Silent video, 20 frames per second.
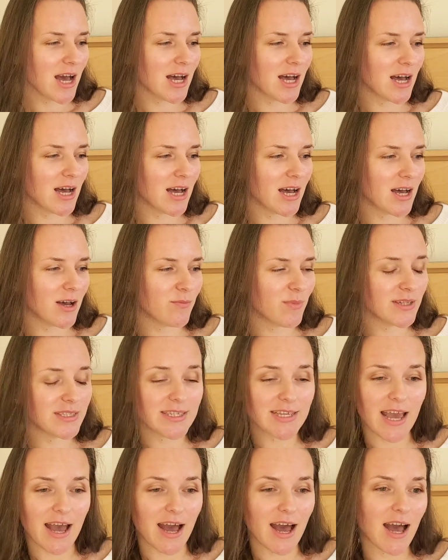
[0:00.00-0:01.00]

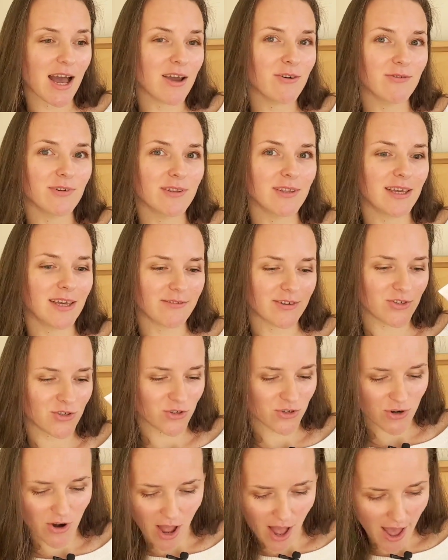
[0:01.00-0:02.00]
But yeah, I will give a
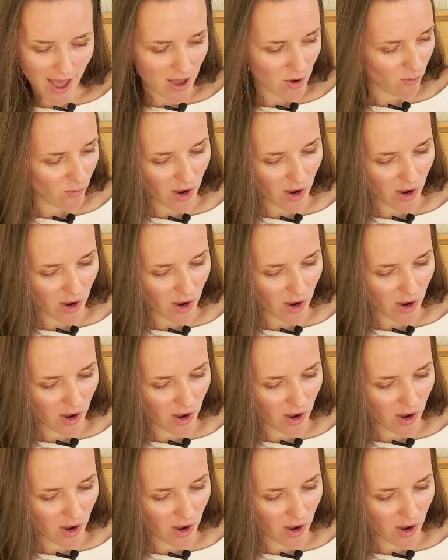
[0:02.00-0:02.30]
try